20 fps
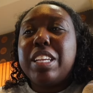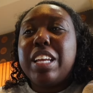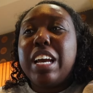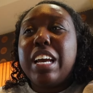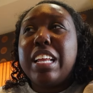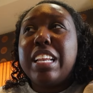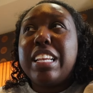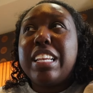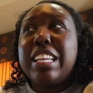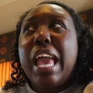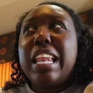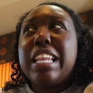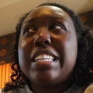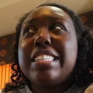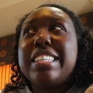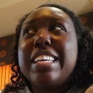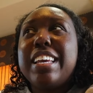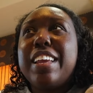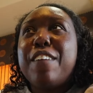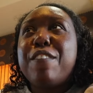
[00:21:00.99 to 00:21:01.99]
done. And
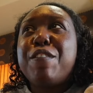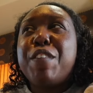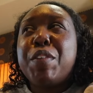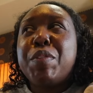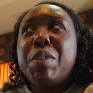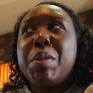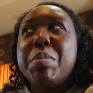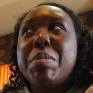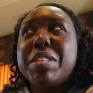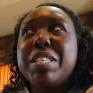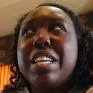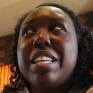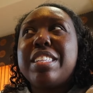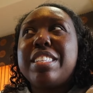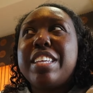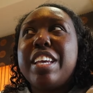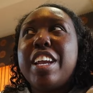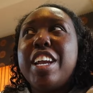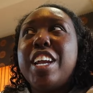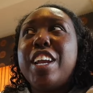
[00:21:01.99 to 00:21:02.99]
it's like 50%
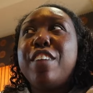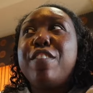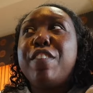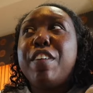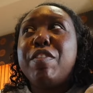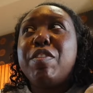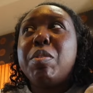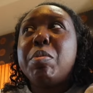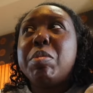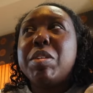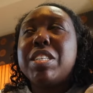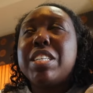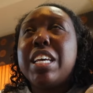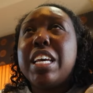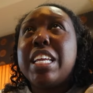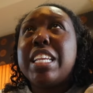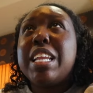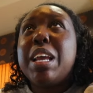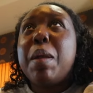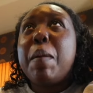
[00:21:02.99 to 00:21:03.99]
scary,
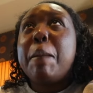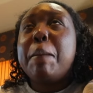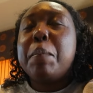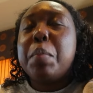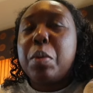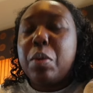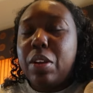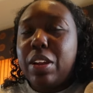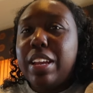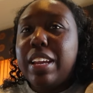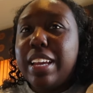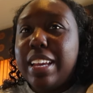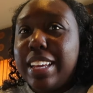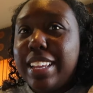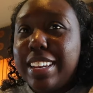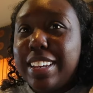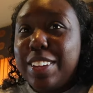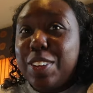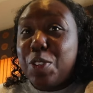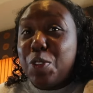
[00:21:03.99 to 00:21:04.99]
50% bring
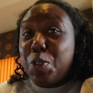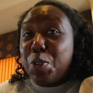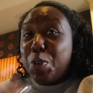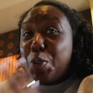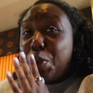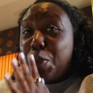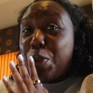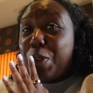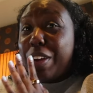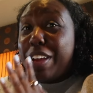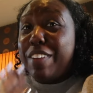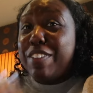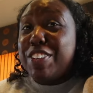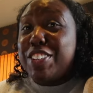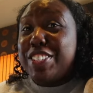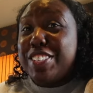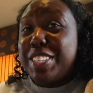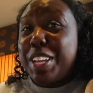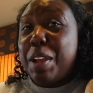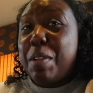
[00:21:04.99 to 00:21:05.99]
it. Ooh, even
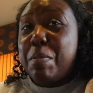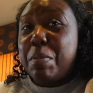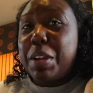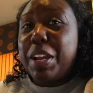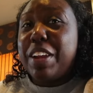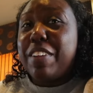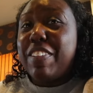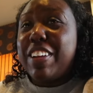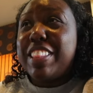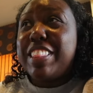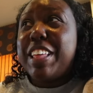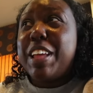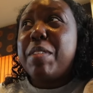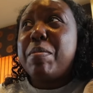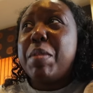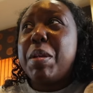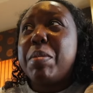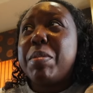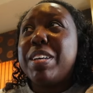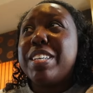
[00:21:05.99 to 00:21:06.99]
just saying bring it right
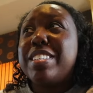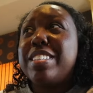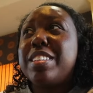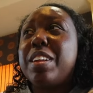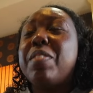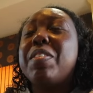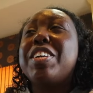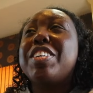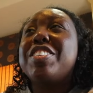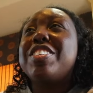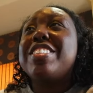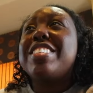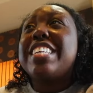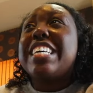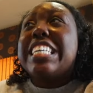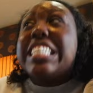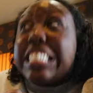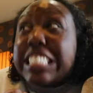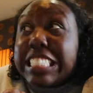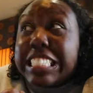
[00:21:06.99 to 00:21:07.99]
then made my stomach just
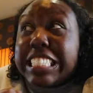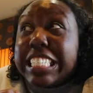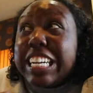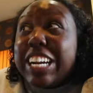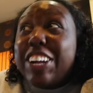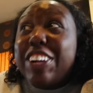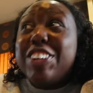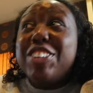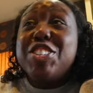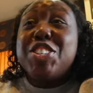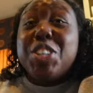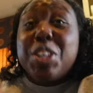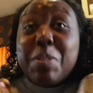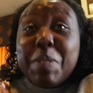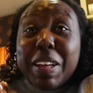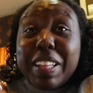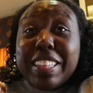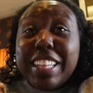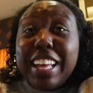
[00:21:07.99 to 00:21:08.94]
like, are you sure about